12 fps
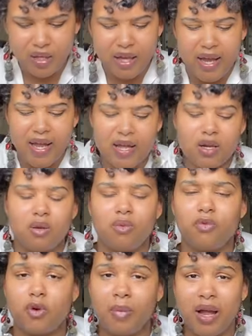And
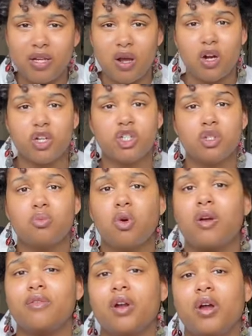for my daughter, she's
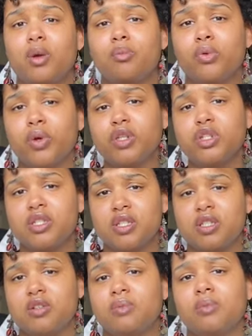more of a, on a bridge
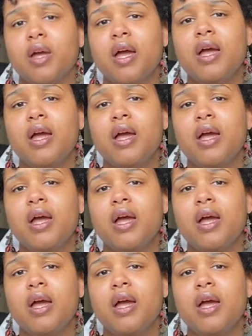system.